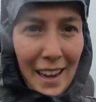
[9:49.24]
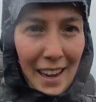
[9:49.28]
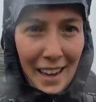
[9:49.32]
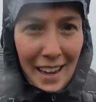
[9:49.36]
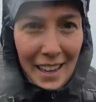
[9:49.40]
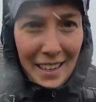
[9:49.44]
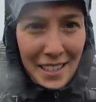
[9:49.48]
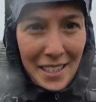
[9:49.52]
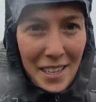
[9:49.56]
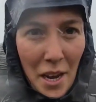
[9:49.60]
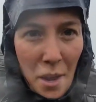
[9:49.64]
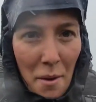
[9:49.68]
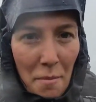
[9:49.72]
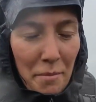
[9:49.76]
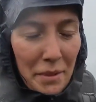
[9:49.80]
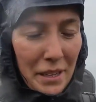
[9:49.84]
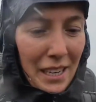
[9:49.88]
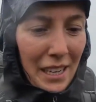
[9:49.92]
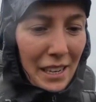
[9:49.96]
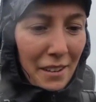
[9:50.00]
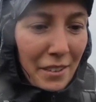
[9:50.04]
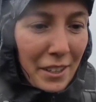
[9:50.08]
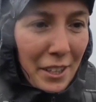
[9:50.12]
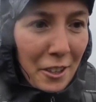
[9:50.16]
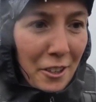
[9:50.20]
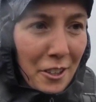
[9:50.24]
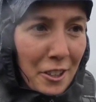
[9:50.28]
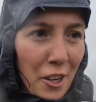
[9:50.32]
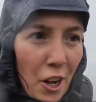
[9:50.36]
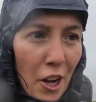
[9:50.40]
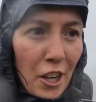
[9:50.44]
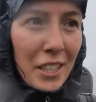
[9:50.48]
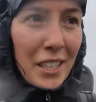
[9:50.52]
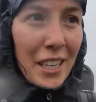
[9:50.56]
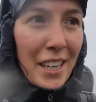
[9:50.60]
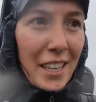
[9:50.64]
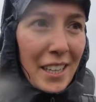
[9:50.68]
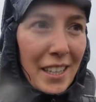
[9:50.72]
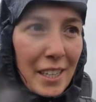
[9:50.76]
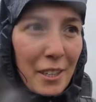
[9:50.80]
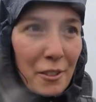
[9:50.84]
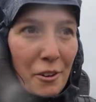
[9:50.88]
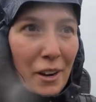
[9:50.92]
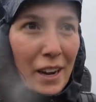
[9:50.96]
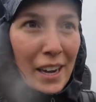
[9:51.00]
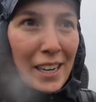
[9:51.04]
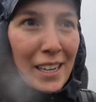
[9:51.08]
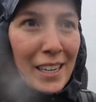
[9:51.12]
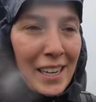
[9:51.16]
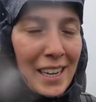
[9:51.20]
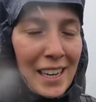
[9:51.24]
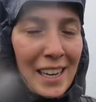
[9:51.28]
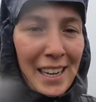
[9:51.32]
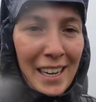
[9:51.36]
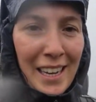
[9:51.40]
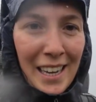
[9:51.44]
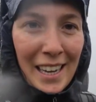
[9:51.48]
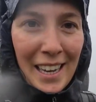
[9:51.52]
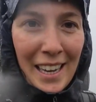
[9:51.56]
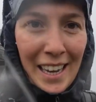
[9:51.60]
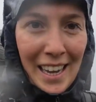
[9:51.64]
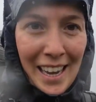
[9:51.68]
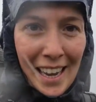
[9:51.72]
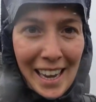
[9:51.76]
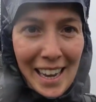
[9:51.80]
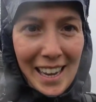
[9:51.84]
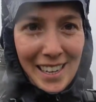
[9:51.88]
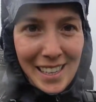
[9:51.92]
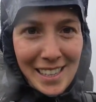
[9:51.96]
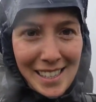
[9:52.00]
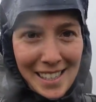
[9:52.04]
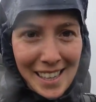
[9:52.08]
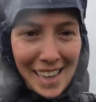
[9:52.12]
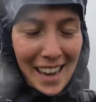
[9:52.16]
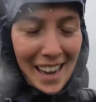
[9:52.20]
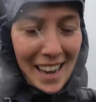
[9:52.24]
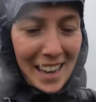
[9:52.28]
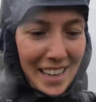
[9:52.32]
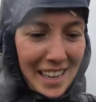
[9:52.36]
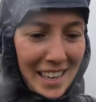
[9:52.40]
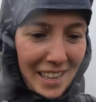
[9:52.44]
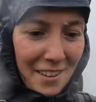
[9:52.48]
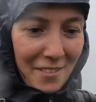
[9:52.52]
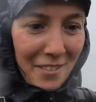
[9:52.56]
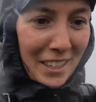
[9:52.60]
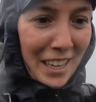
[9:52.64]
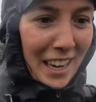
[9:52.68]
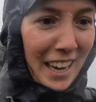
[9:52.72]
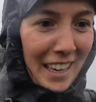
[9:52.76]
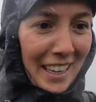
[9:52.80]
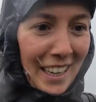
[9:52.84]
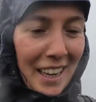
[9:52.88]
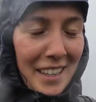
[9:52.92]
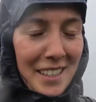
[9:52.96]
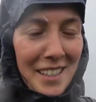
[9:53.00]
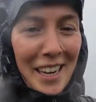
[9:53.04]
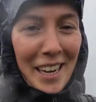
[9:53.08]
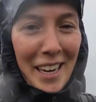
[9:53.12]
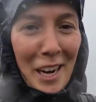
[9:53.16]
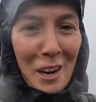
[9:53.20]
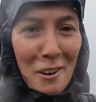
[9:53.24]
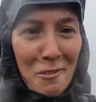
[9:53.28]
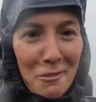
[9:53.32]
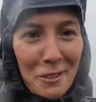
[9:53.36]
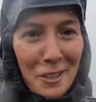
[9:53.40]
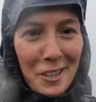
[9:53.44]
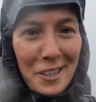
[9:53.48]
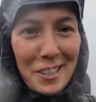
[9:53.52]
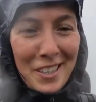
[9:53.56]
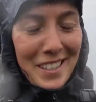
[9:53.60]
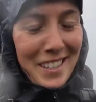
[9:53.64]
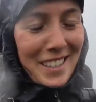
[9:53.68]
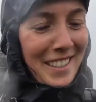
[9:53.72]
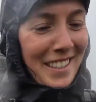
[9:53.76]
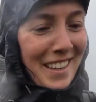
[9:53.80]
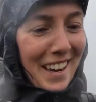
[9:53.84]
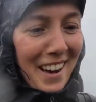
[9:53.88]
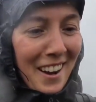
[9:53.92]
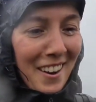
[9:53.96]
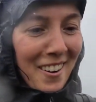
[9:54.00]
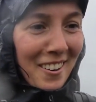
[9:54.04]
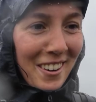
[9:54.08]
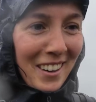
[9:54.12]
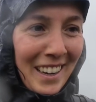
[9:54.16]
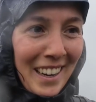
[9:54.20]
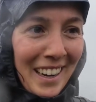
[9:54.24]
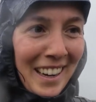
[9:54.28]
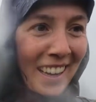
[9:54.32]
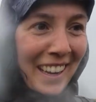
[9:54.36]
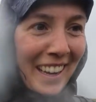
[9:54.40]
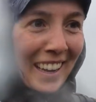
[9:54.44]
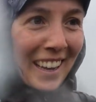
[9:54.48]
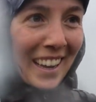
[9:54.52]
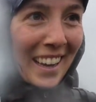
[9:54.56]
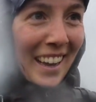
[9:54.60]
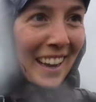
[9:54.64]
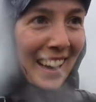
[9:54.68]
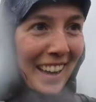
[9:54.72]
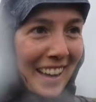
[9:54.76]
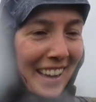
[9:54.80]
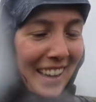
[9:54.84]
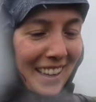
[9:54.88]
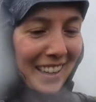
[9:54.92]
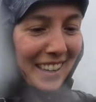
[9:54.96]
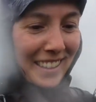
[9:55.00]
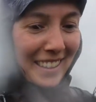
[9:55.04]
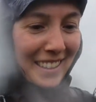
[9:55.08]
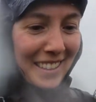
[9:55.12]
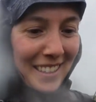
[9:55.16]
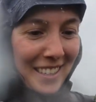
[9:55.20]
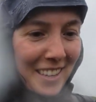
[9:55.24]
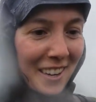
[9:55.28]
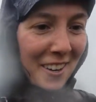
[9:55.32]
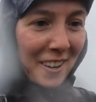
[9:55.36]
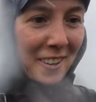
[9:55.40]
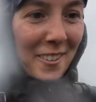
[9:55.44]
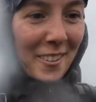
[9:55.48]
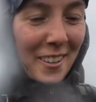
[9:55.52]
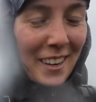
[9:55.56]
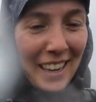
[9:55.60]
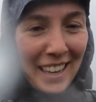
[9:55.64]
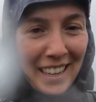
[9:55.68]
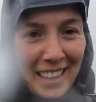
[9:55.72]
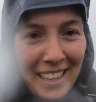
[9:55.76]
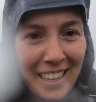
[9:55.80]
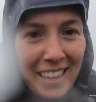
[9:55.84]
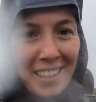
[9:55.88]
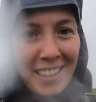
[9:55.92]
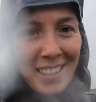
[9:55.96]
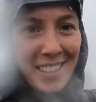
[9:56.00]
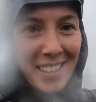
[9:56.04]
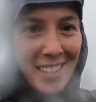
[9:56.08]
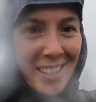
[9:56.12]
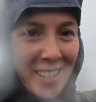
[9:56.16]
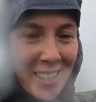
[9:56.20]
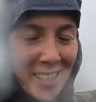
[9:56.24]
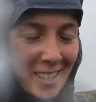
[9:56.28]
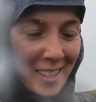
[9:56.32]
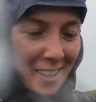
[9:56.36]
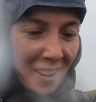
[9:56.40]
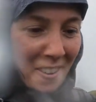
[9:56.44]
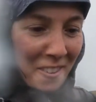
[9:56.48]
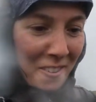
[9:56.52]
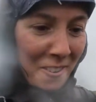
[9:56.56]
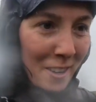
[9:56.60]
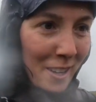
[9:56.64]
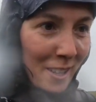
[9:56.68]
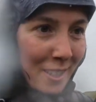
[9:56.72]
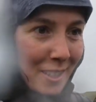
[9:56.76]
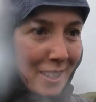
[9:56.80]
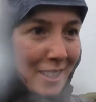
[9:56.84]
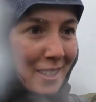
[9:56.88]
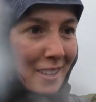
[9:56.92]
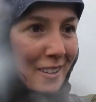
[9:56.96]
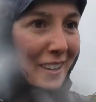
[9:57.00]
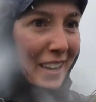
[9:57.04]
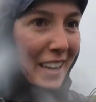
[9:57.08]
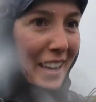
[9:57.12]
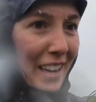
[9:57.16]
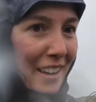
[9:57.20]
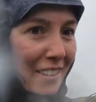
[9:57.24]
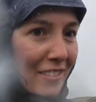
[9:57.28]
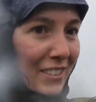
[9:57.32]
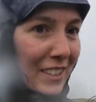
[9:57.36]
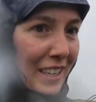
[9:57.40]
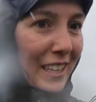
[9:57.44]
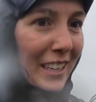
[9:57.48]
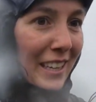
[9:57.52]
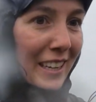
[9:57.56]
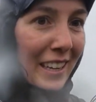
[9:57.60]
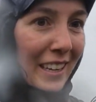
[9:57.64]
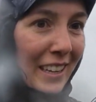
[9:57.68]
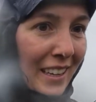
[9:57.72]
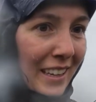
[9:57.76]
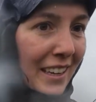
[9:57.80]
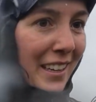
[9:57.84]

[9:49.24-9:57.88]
And believe it or not, the rain is even getting worse now. It's raining so heavily.